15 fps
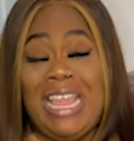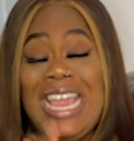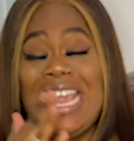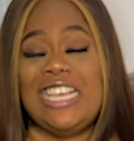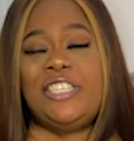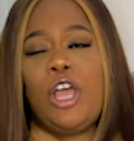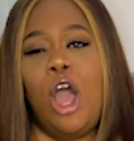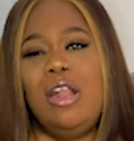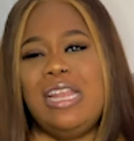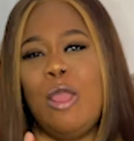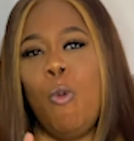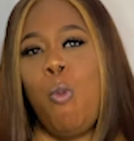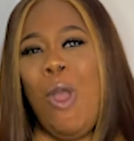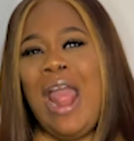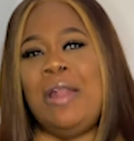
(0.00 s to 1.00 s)
It's
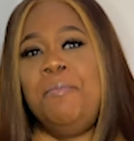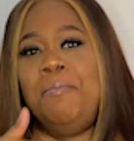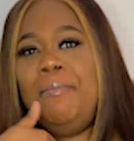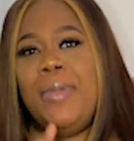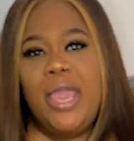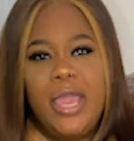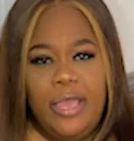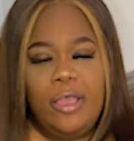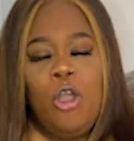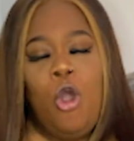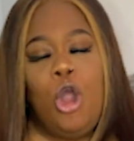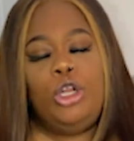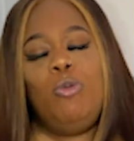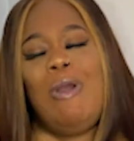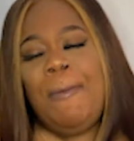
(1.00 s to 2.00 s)
only when me,
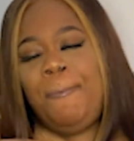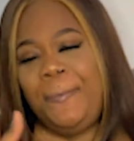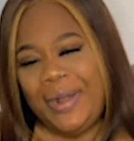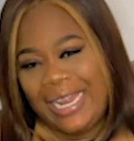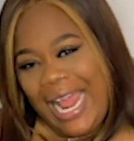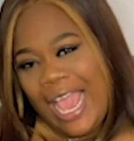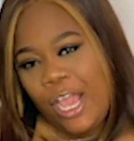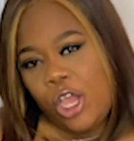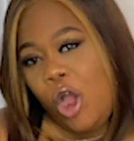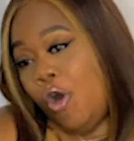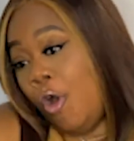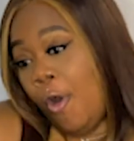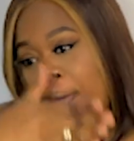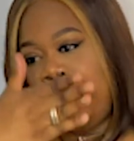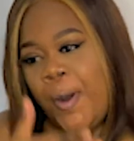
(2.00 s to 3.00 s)
Oluwa Blanco,